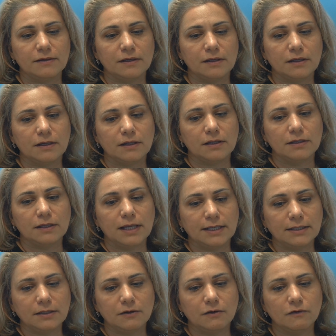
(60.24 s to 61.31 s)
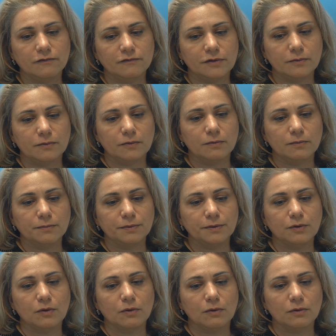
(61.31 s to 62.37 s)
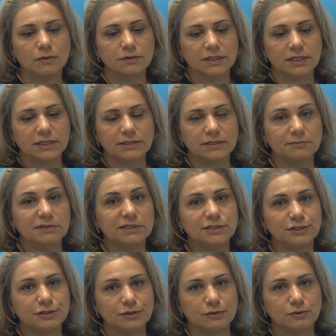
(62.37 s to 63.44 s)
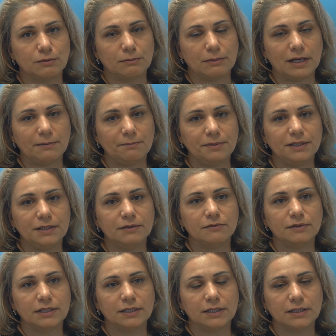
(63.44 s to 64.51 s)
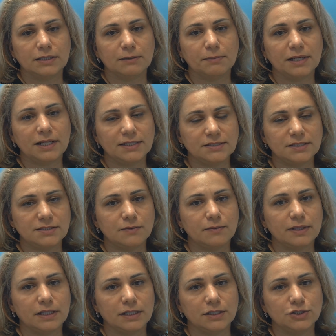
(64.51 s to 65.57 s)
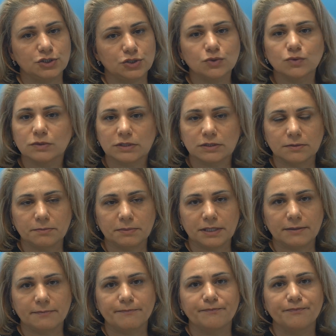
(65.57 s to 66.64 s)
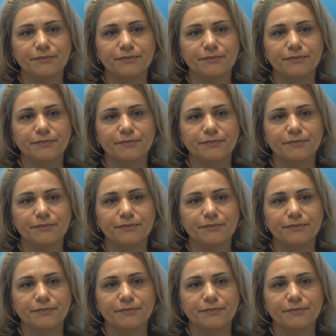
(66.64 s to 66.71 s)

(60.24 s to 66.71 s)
a lining of the womb called endometrium appearing in places where it shouldn't be.